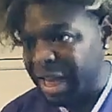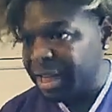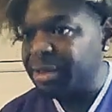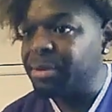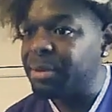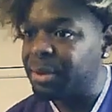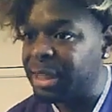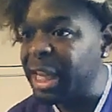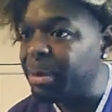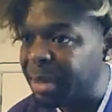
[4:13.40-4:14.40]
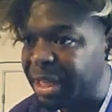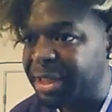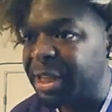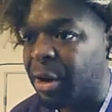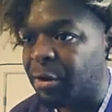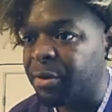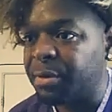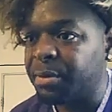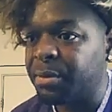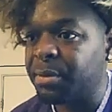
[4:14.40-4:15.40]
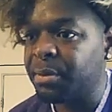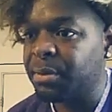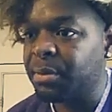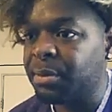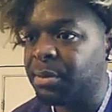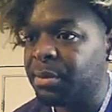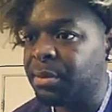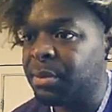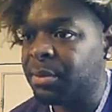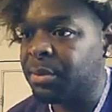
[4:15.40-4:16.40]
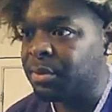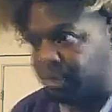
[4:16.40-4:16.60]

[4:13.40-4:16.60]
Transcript: Okay, take your penis off. I already did. Here they go.